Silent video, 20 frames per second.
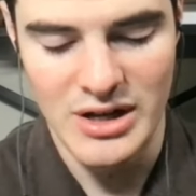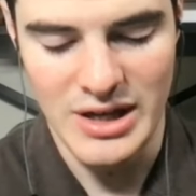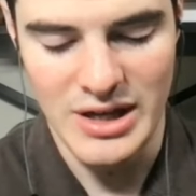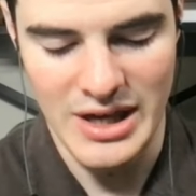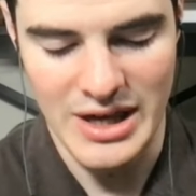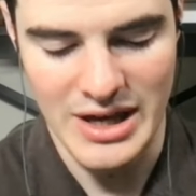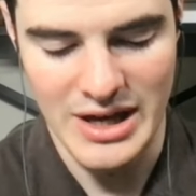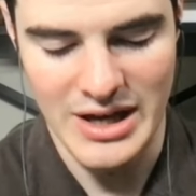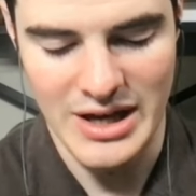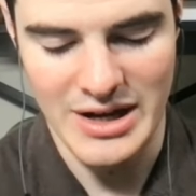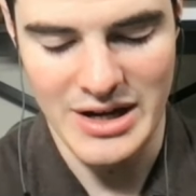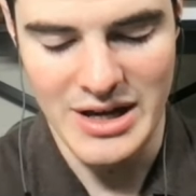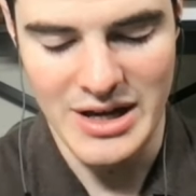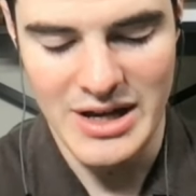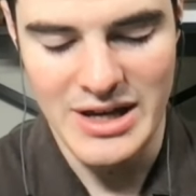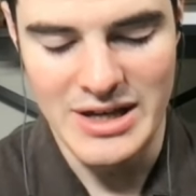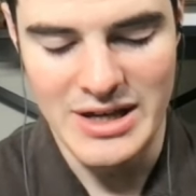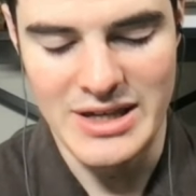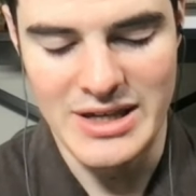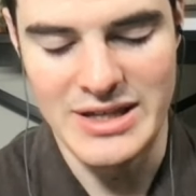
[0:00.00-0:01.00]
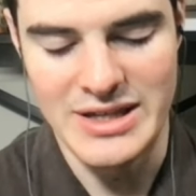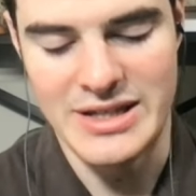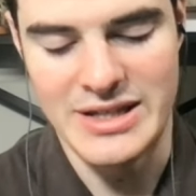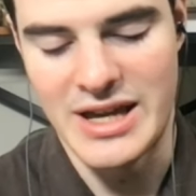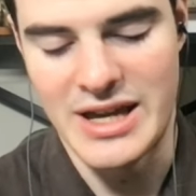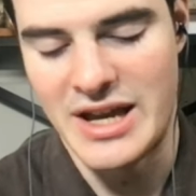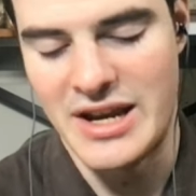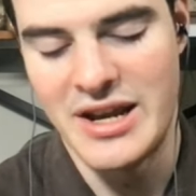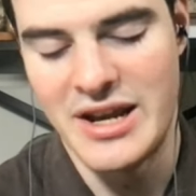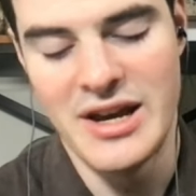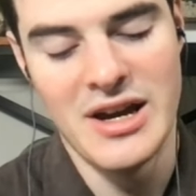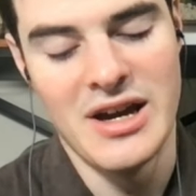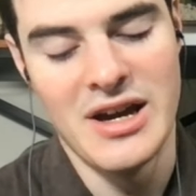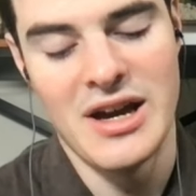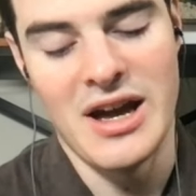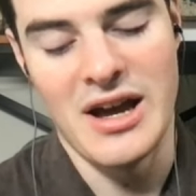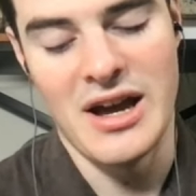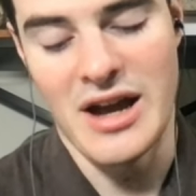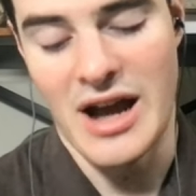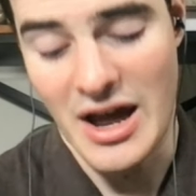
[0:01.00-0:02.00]
And he said,
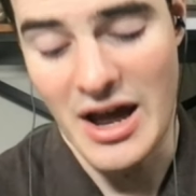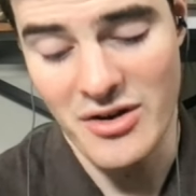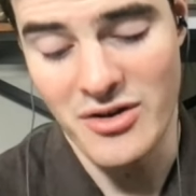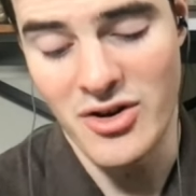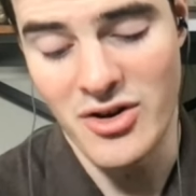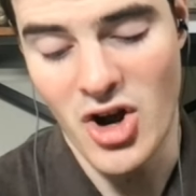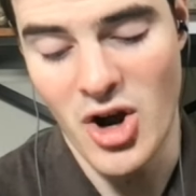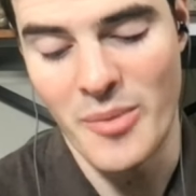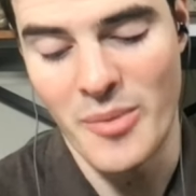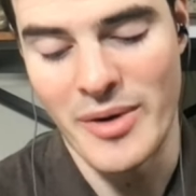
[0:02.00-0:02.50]
I don't know,